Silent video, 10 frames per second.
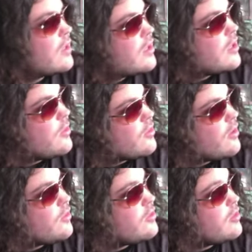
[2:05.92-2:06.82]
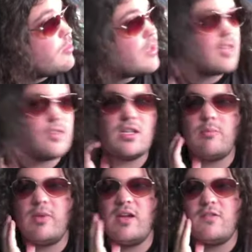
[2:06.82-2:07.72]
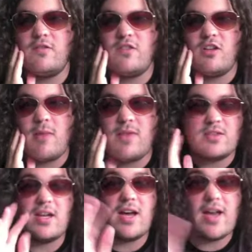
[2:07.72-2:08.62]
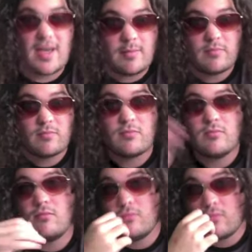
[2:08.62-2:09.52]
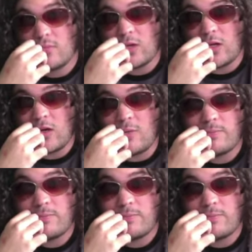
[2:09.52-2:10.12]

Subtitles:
It was also the biggest independent film at the time, you know?